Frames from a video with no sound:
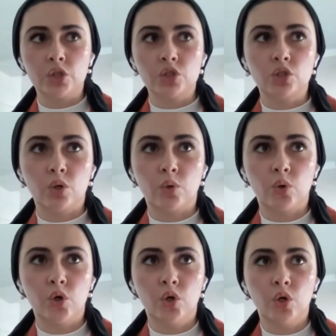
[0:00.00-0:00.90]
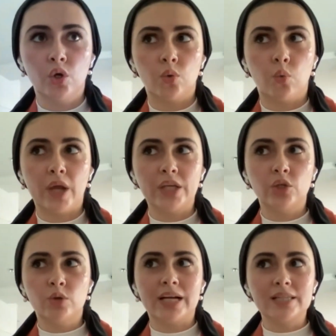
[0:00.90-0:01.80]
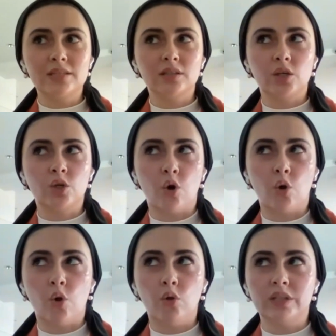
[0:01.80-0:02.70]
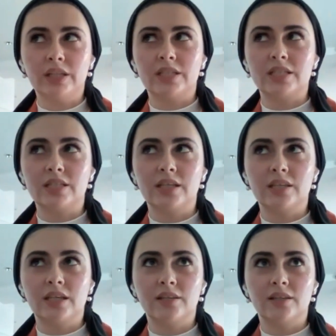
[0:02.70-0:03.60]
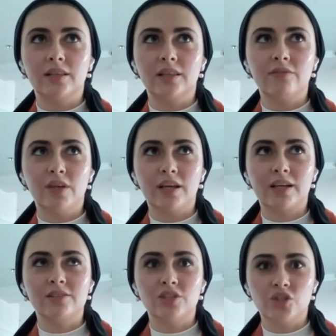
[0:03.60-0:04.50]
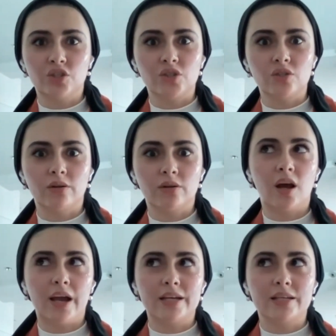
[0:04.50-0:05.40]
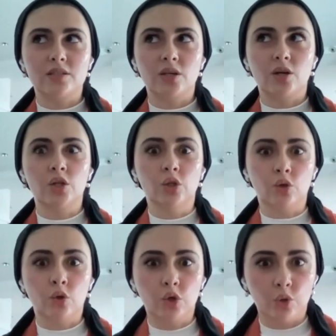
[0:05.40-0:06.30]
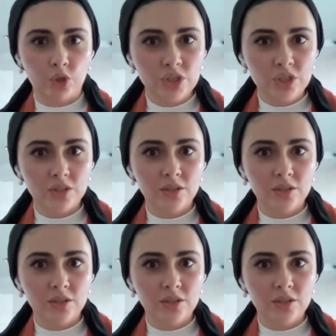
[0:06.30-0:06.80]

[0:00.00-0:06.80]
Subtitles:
So when you constantly call the living conditions as good,